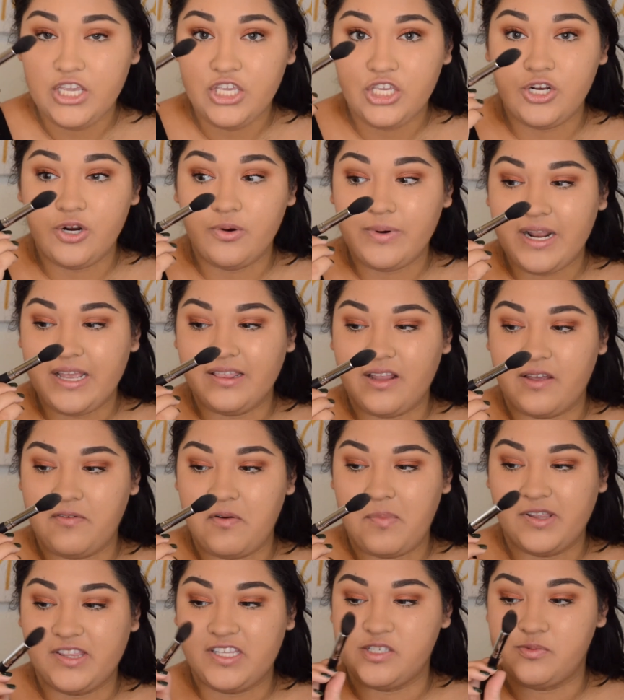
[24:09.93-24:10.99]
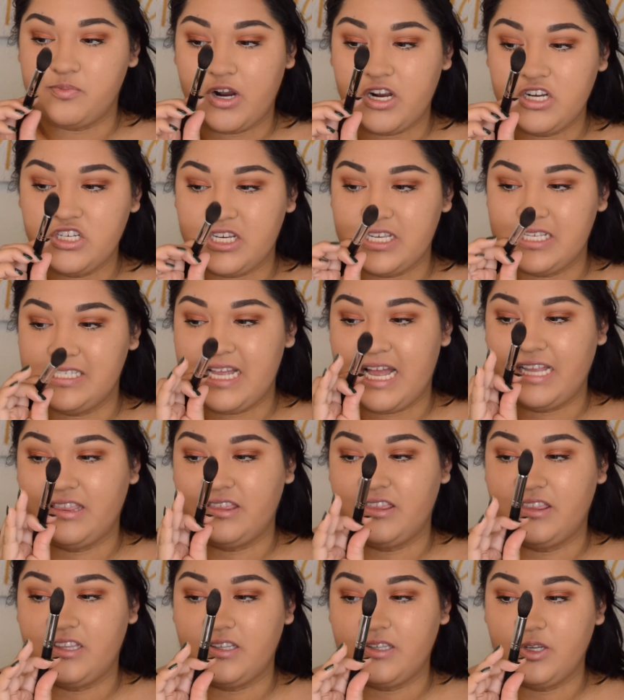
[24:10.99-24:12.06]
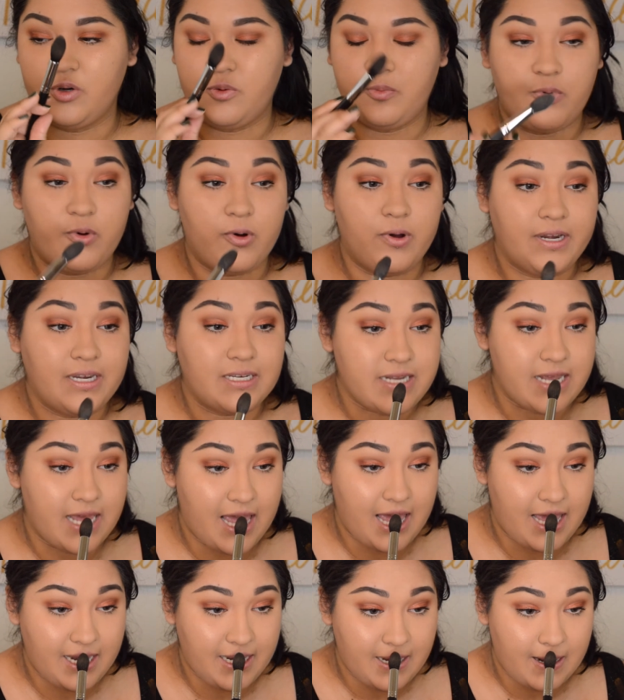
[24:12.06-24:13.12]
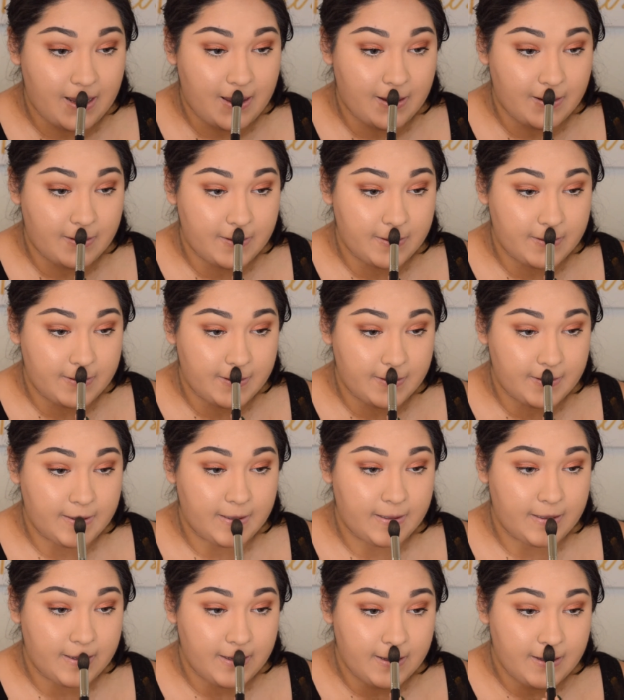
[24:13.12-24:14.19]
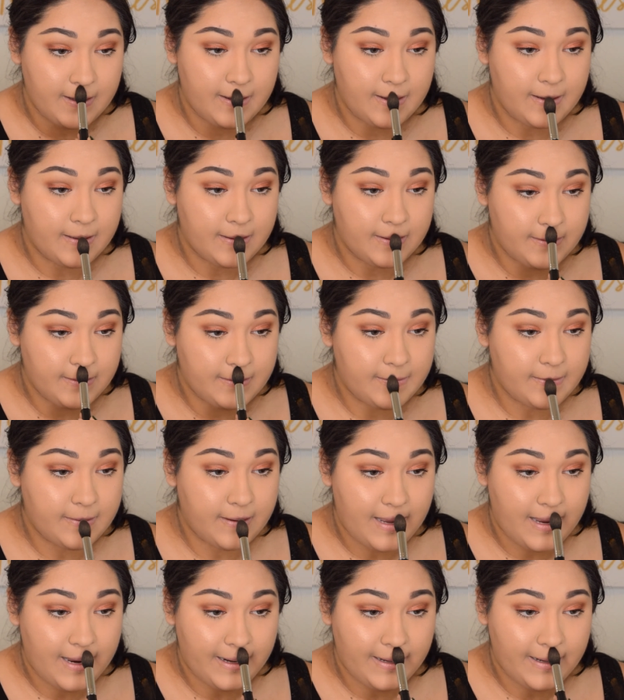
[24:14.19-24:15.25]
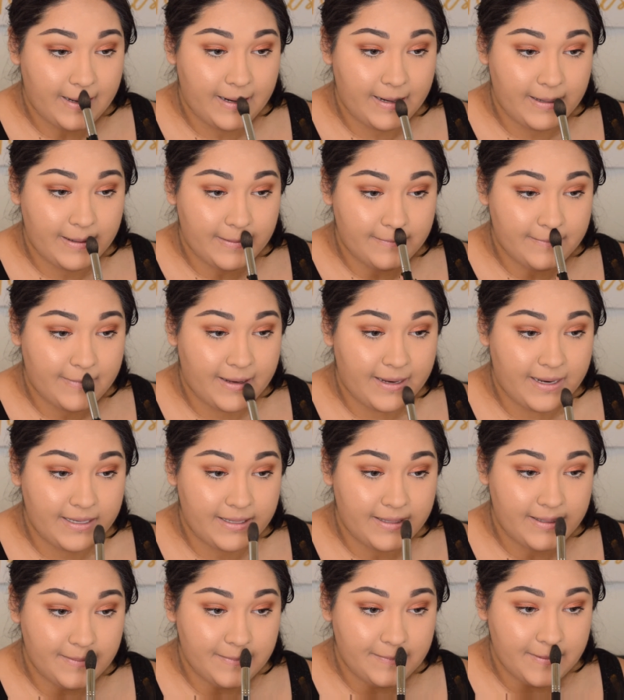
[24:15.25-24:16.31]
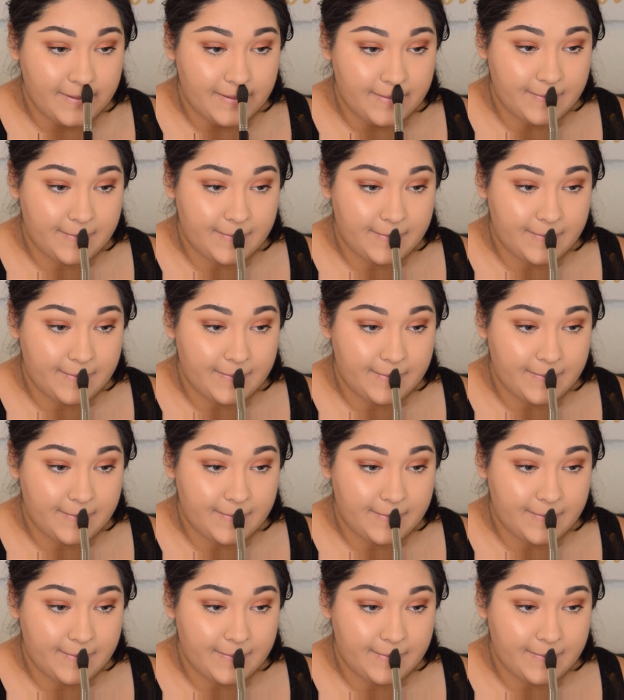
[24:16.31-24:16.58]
You know what I love about this brush is that the little point end, I just use it to highlight my Cupid's